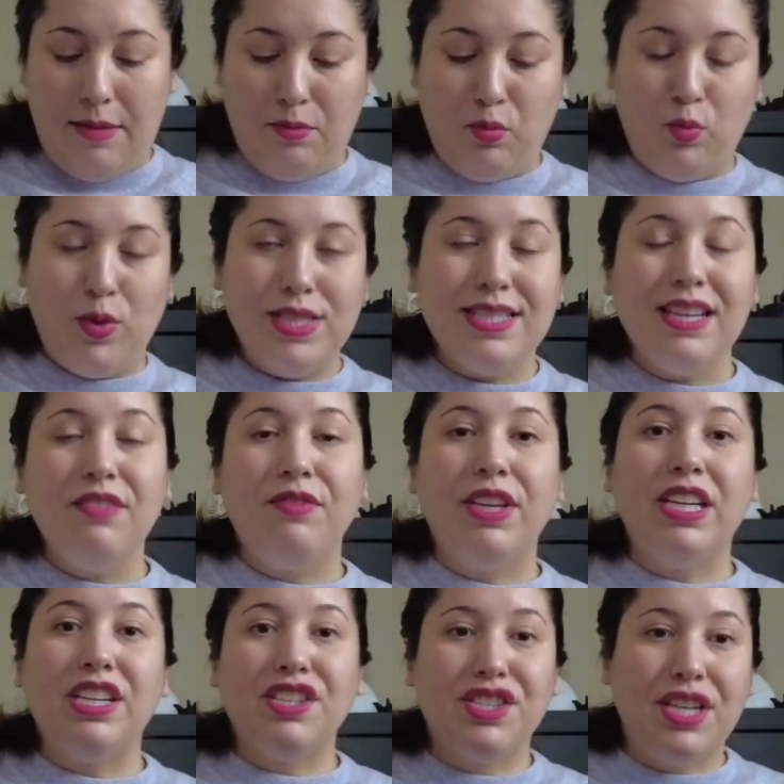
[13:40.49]
Once I
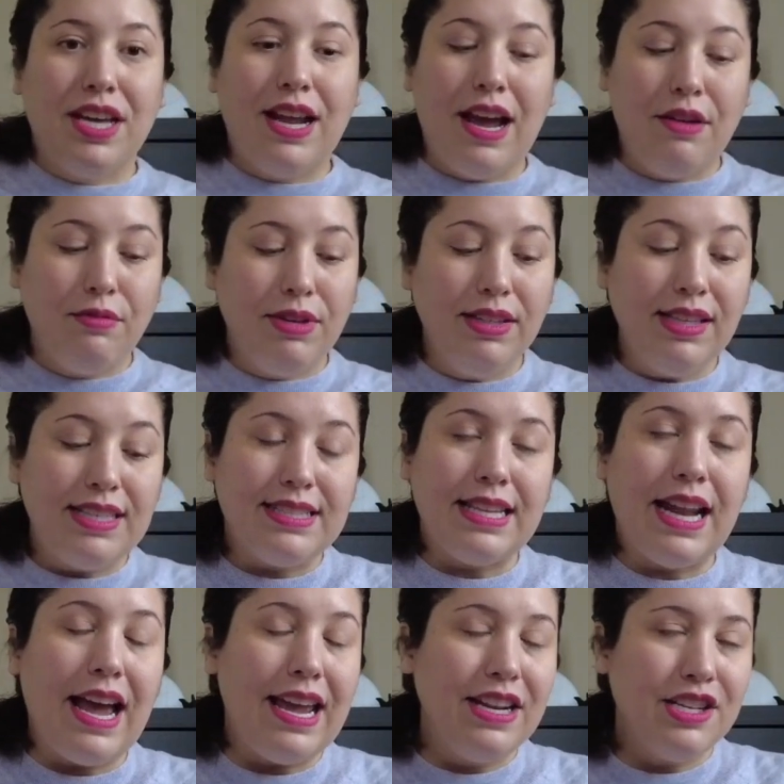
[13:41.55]
finished it, I realized
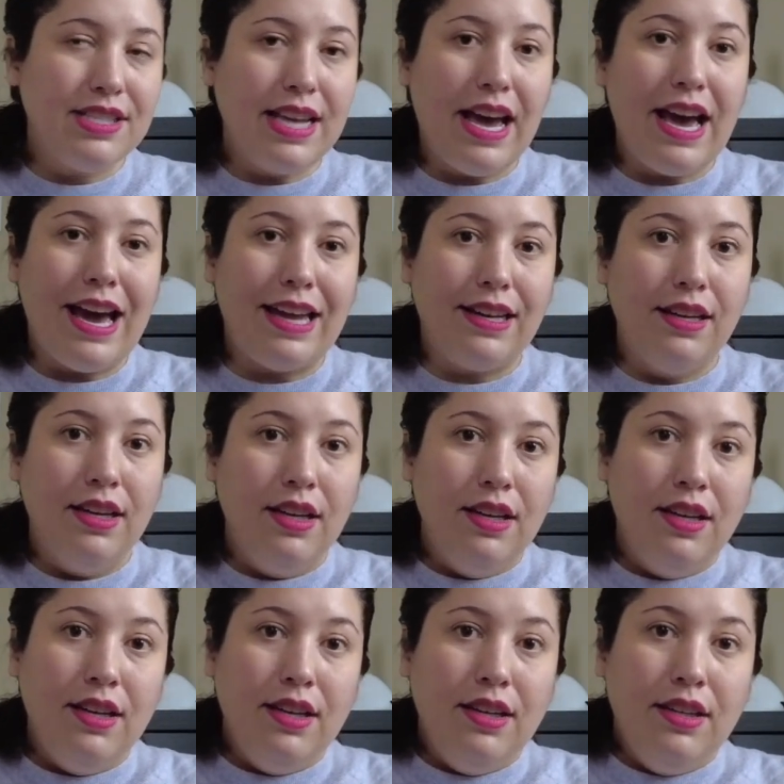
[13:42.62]
that I just had
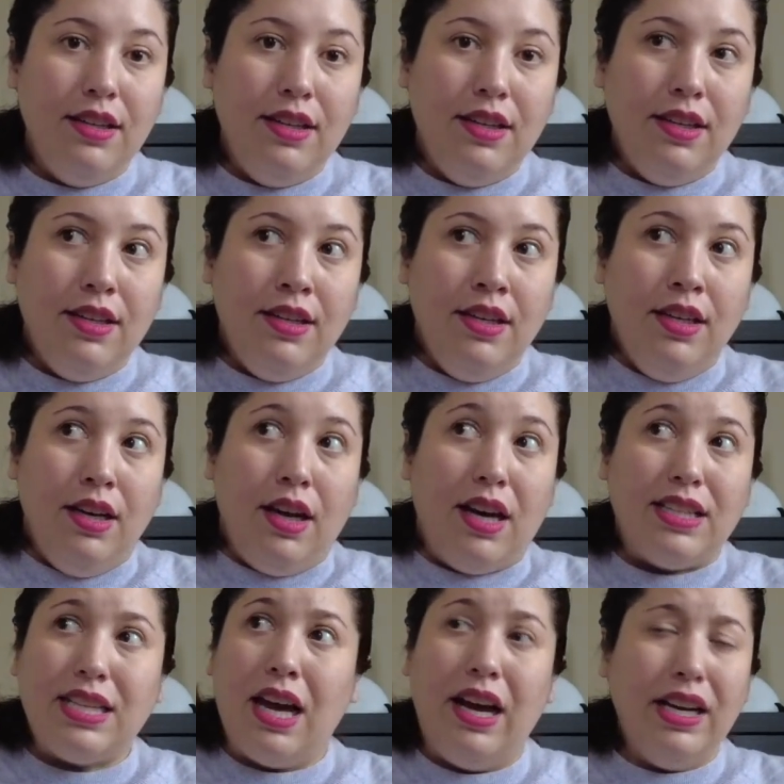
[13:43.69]

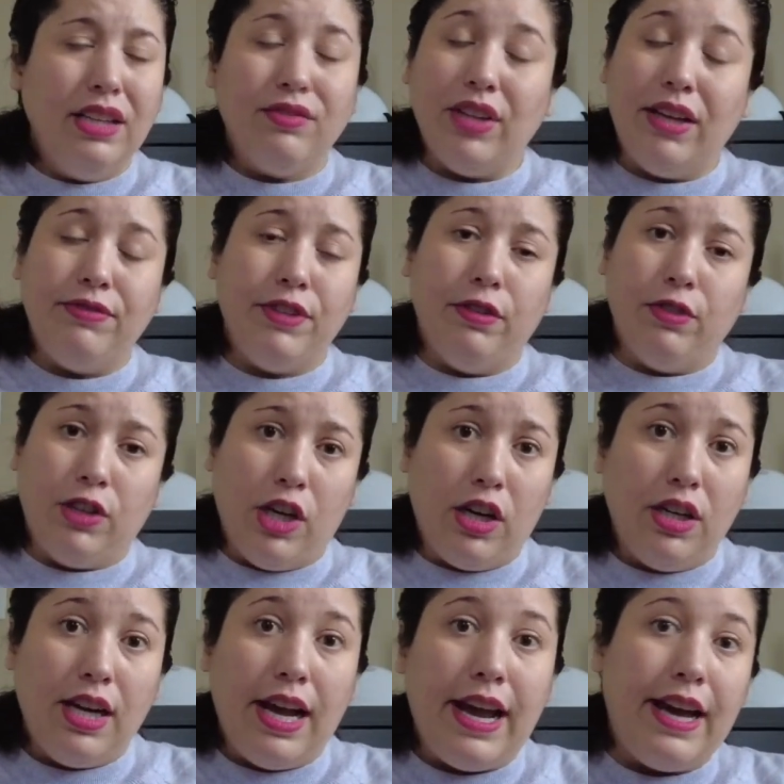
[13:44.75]
a ton of leftover
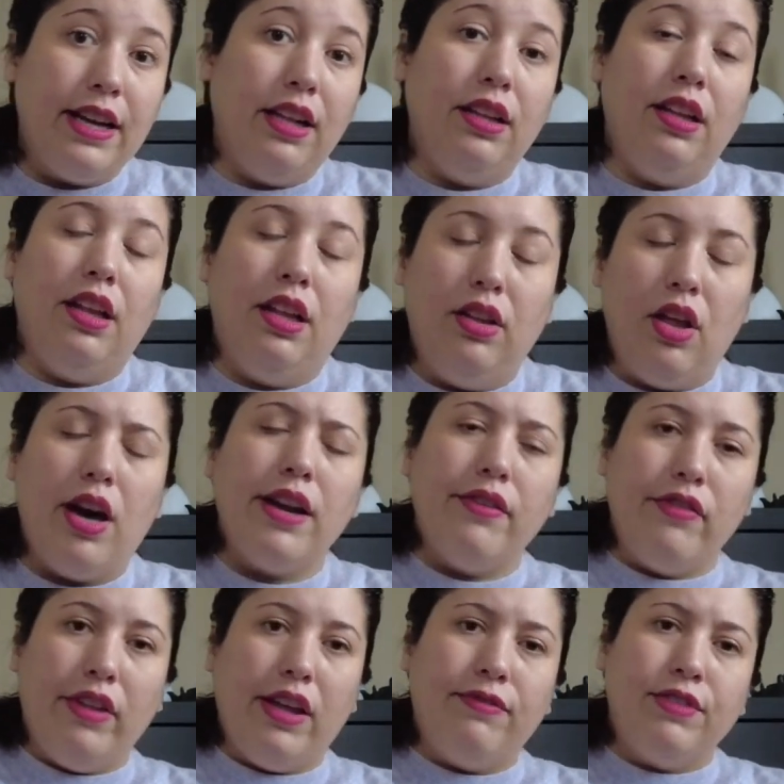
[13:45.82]
yarn. I had a lot
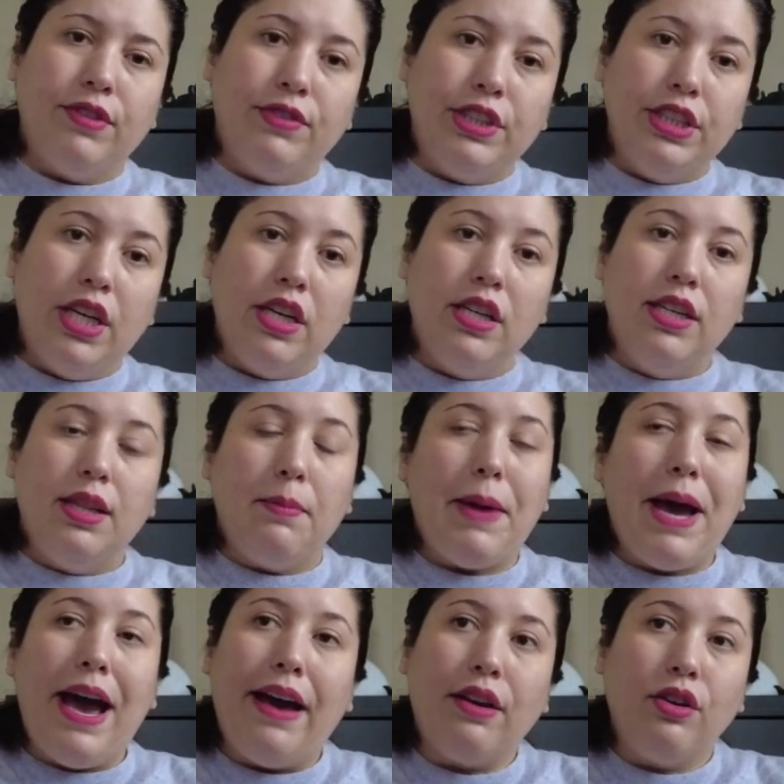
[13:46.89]
of leftover yarn. The
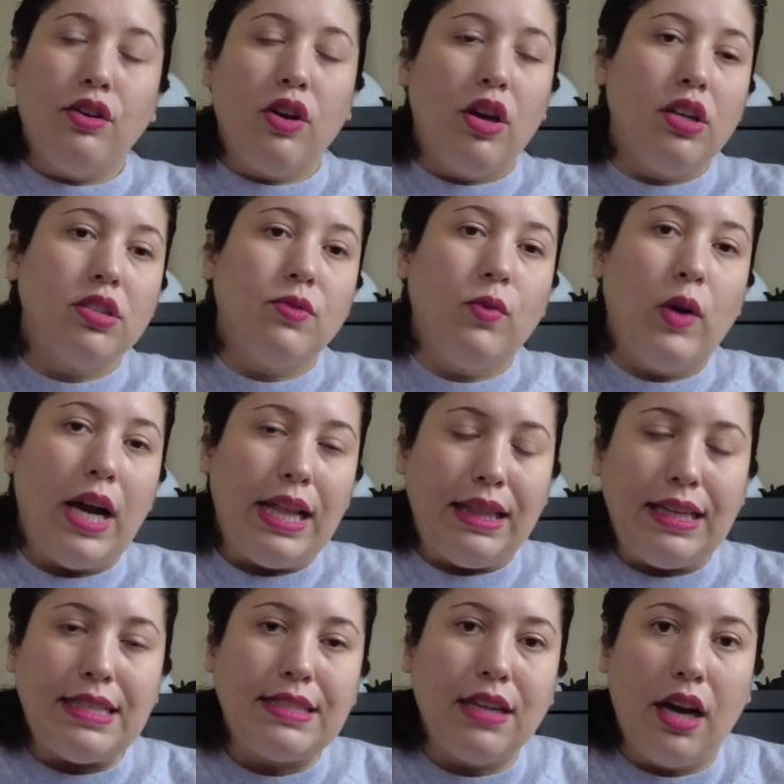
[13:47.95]
pattern calls for at
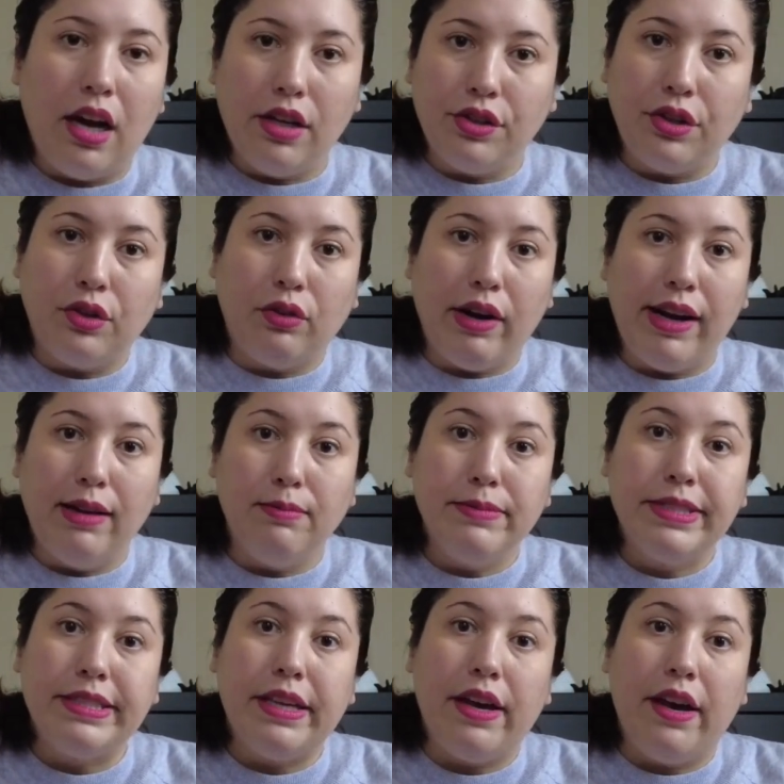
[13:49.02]
least 100
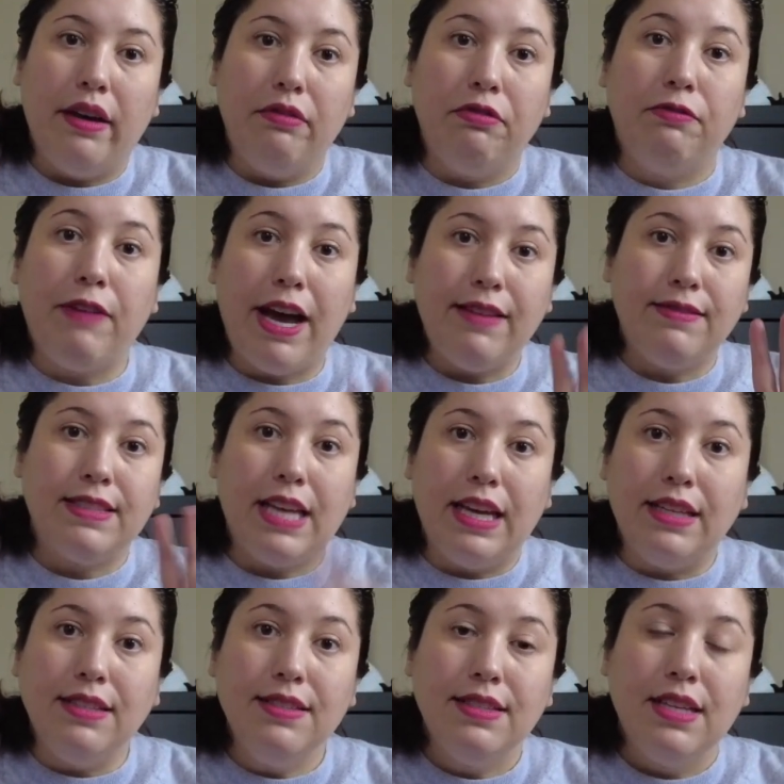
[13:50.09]
grams of 5
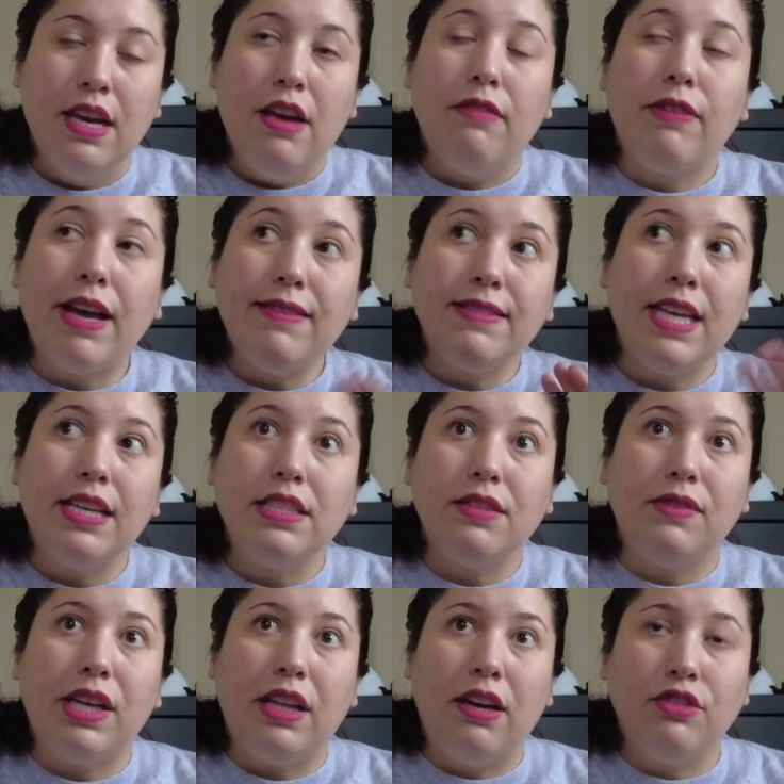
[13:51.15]
skeins. 5 skeins of
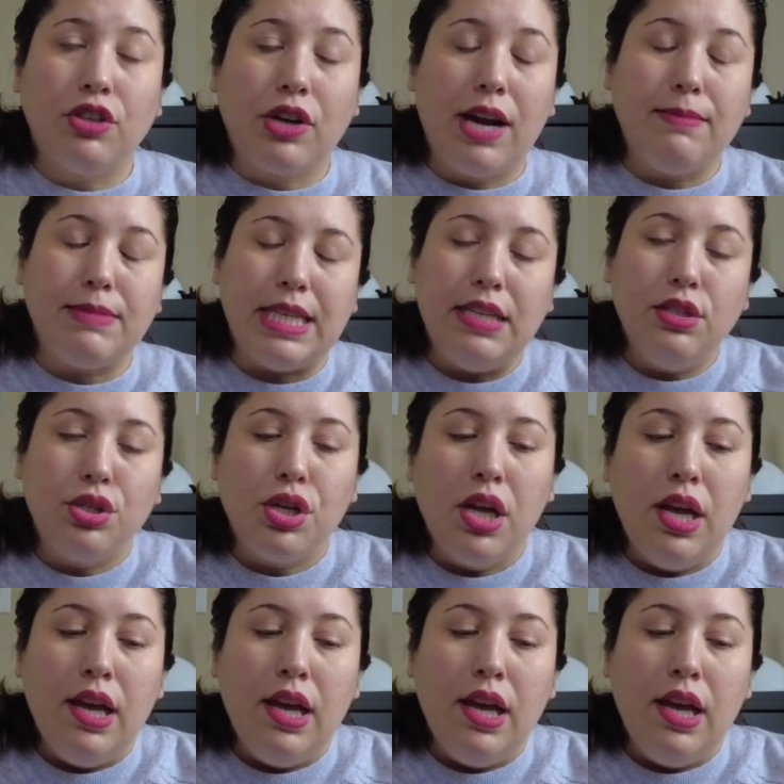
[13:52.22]
100 grams each.